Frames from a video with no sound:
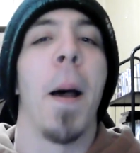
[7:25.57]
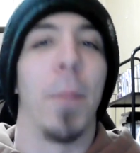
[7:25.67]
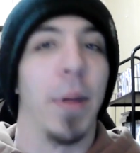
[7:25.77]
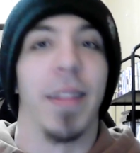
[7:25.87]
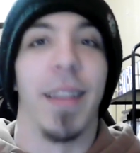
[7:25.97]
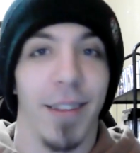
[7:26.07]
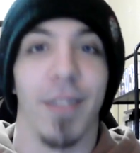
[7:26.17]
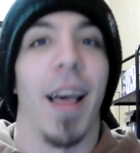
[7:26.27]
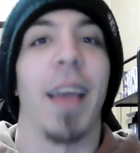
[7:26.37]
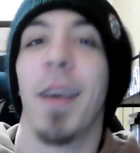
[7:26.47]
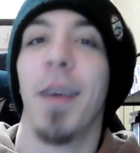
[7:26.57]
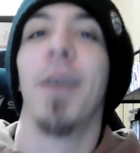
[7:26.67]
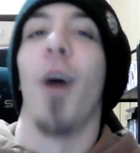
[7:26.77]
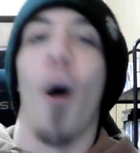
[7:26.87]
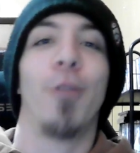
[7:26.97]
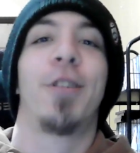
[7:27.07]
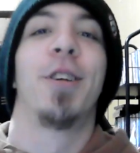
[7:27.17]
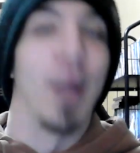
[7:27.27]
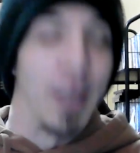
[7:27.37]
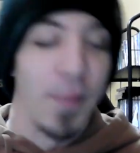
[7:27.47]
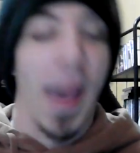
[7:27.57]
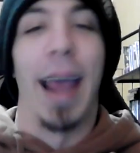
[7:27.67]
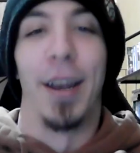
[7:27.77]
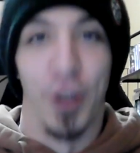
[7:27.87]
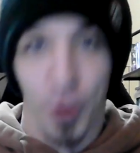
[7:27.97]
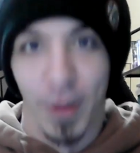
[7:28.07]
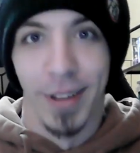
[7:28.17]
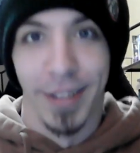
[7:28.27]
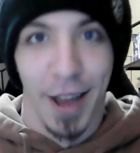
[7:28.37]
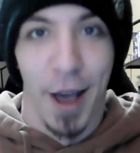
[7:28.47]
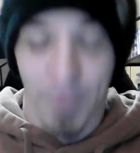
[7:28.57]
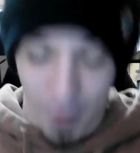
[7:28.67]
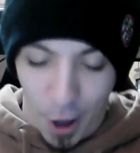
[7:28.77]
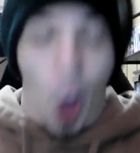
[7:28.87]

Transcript: But this is, like, Hoshina is back doing stuff.